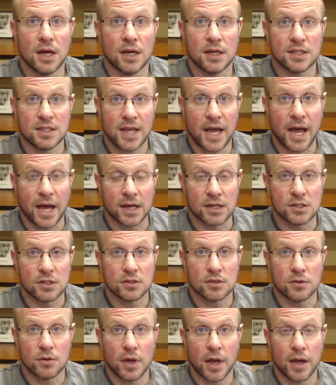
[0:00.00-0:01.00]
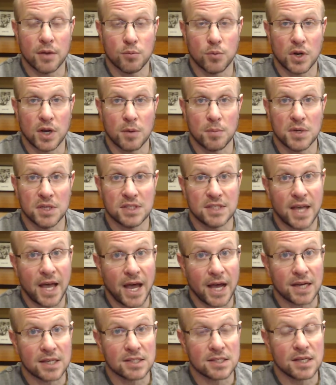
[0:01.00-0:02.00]
taxed. And when I mean
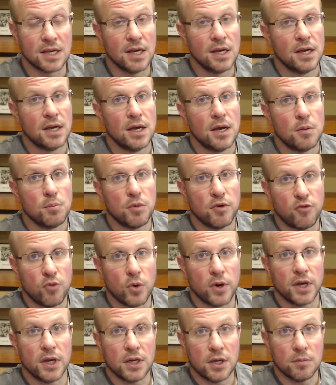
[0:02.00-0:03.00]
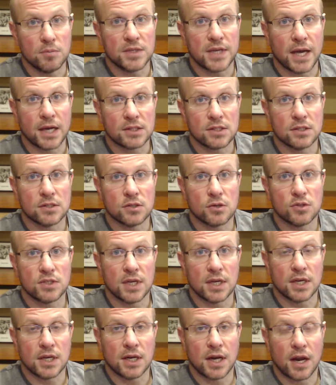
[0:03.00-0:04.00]
taxed, before income taxes are
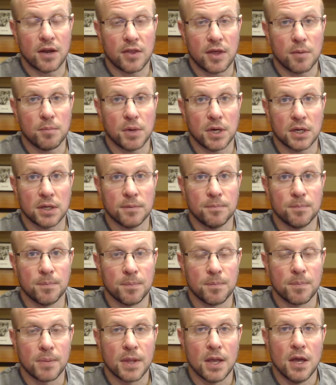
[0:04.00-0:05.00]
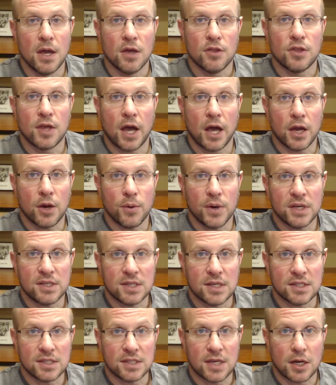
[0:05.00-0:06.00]
taken out of that money. The IRS
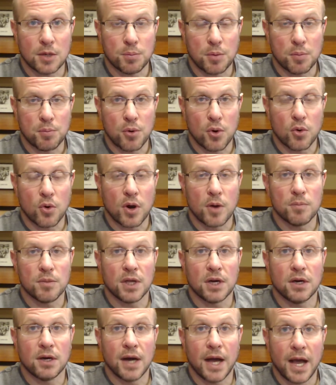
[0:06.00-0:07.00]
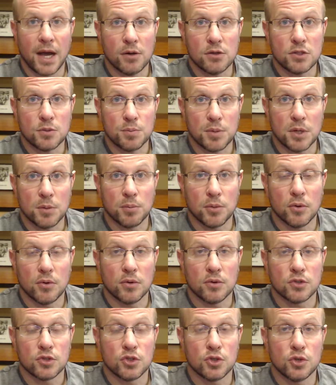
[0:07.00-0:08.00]
has set up a program that allows people
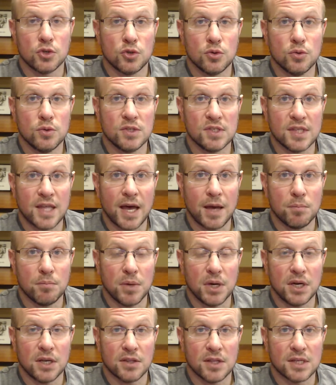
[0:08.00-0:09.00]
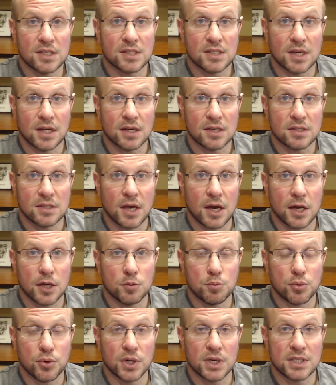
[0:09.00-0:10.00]
to use that money that's set
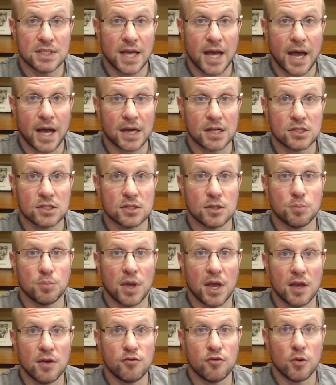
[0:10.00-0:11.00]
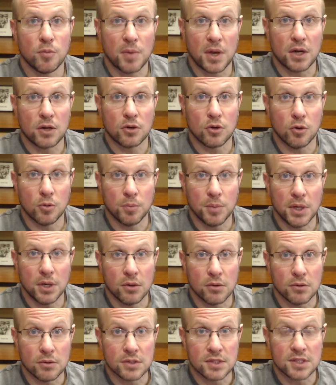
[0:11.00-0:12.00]
aside pre-tax to pay for medical
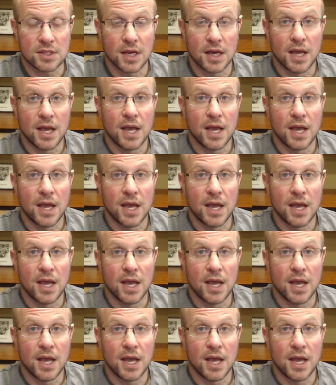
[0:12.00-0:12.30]
bills